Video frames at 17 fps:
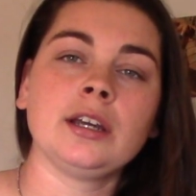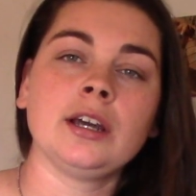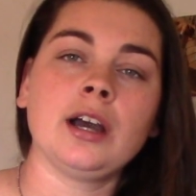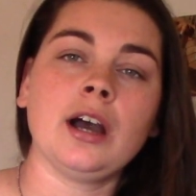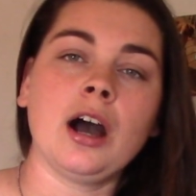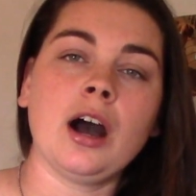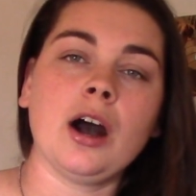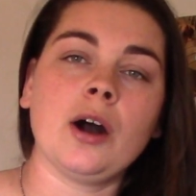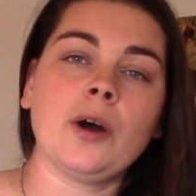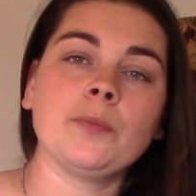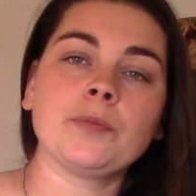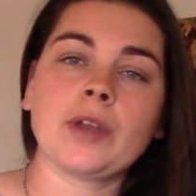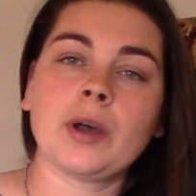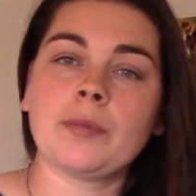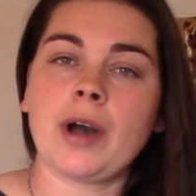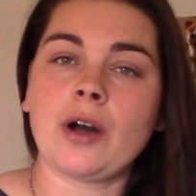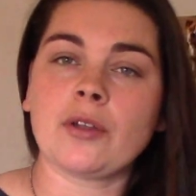
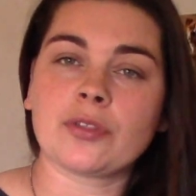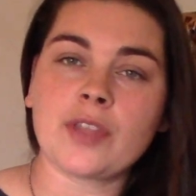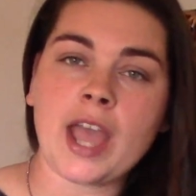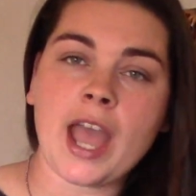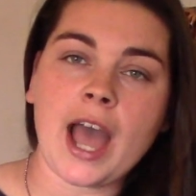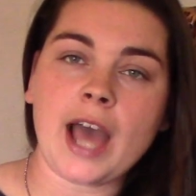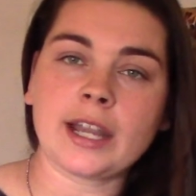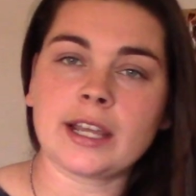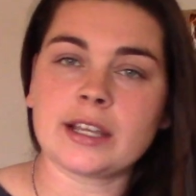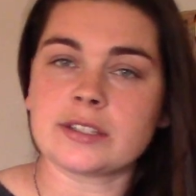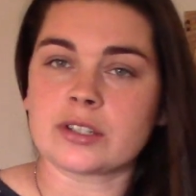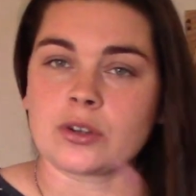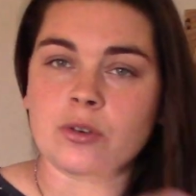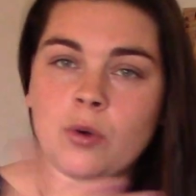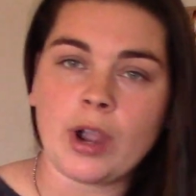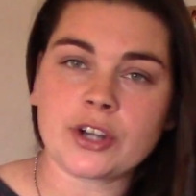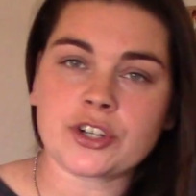about that as a
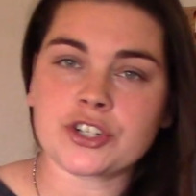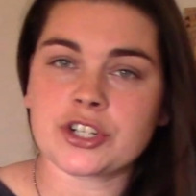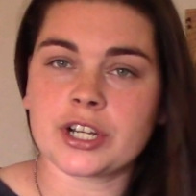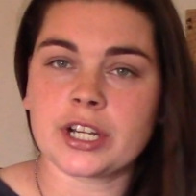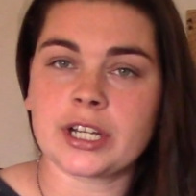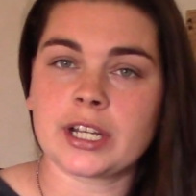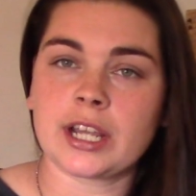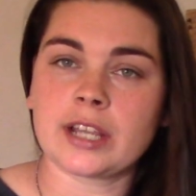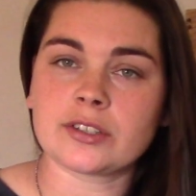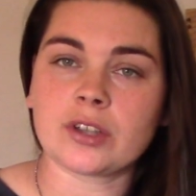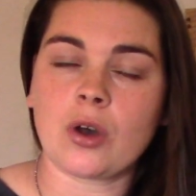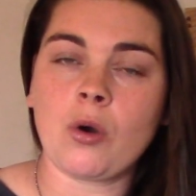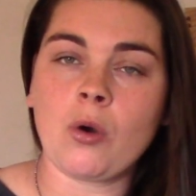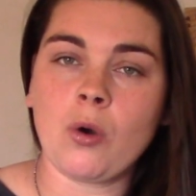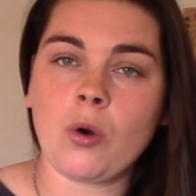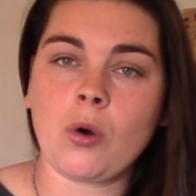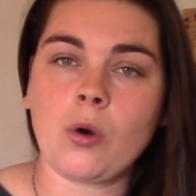question as a
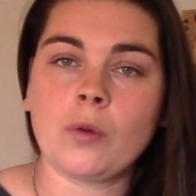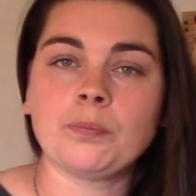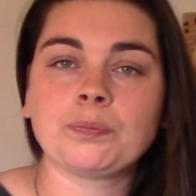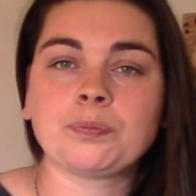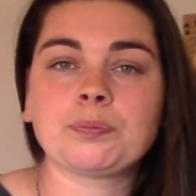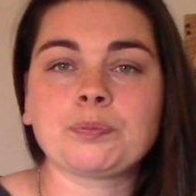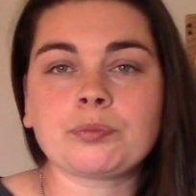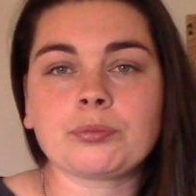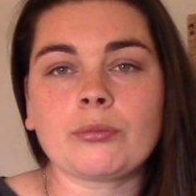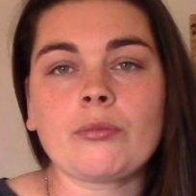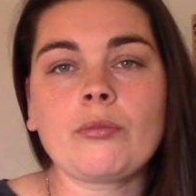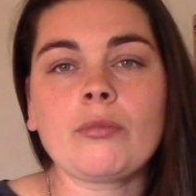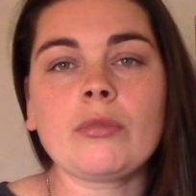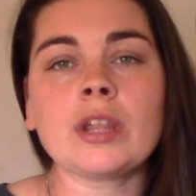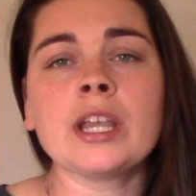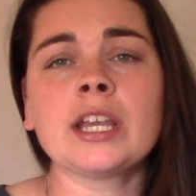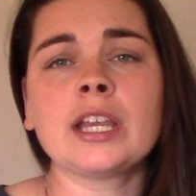whole,
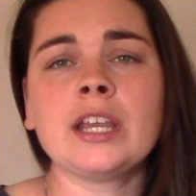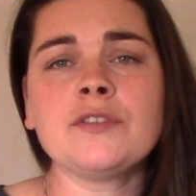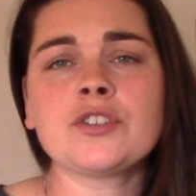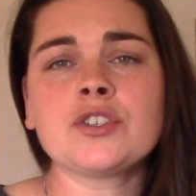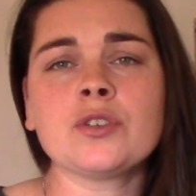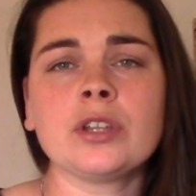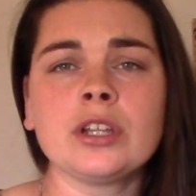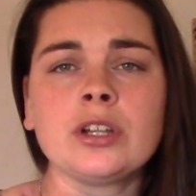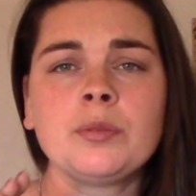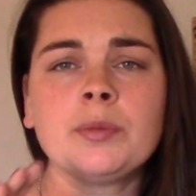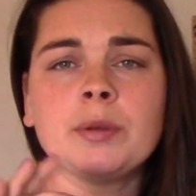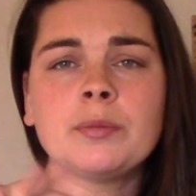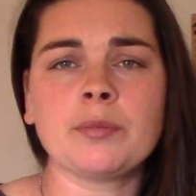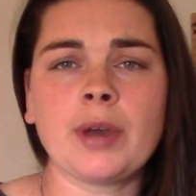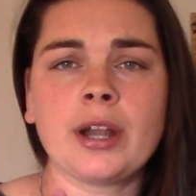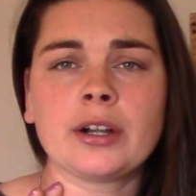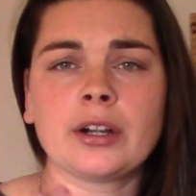it gives you a little
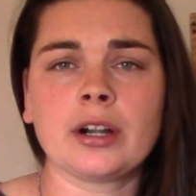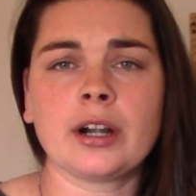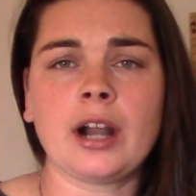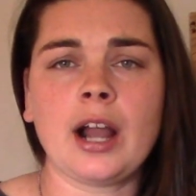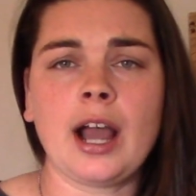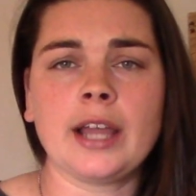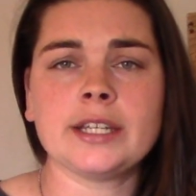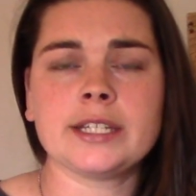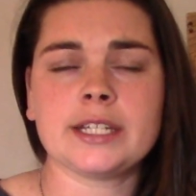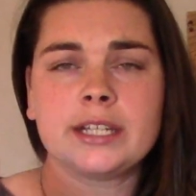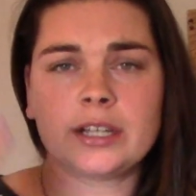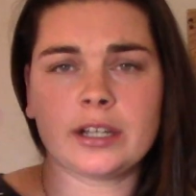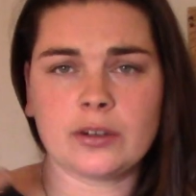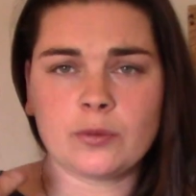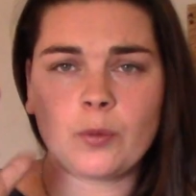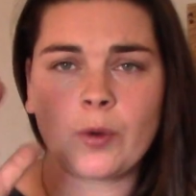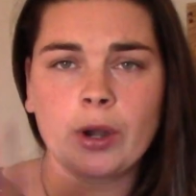bit better
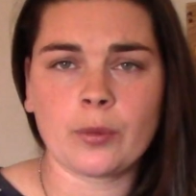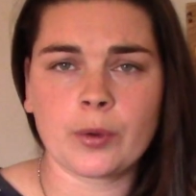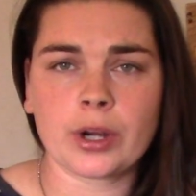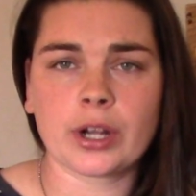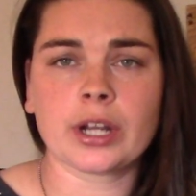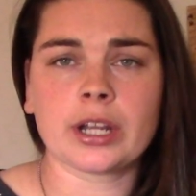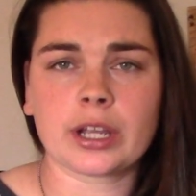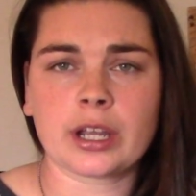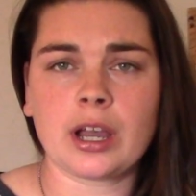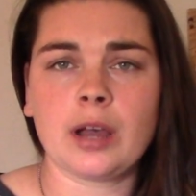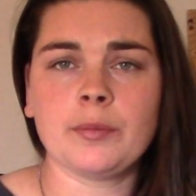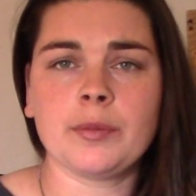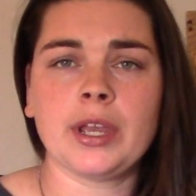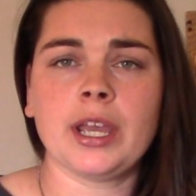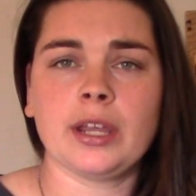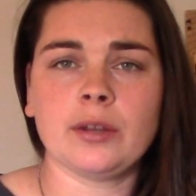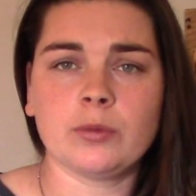idea of where we're going to
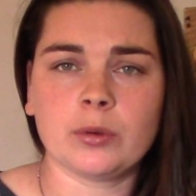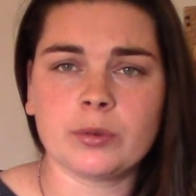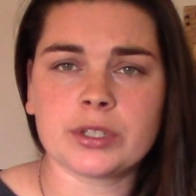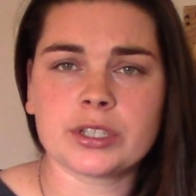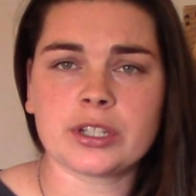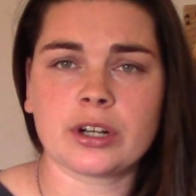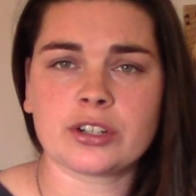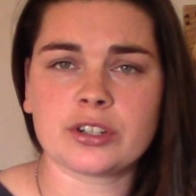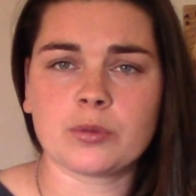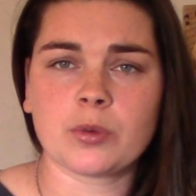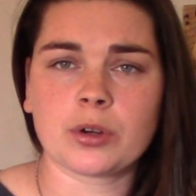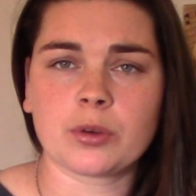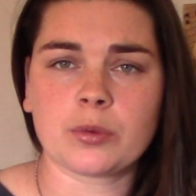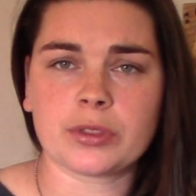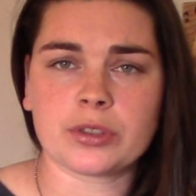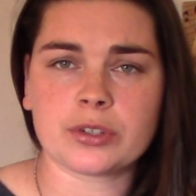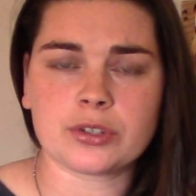come in when we start to
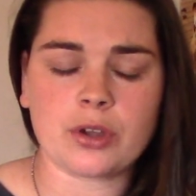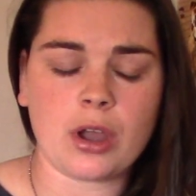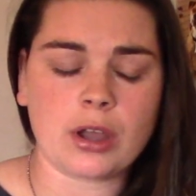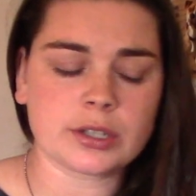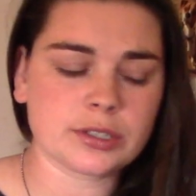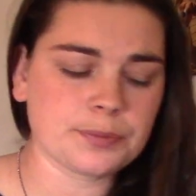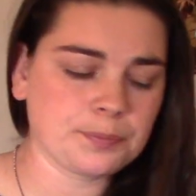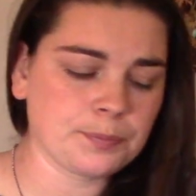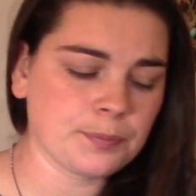work with the dogs.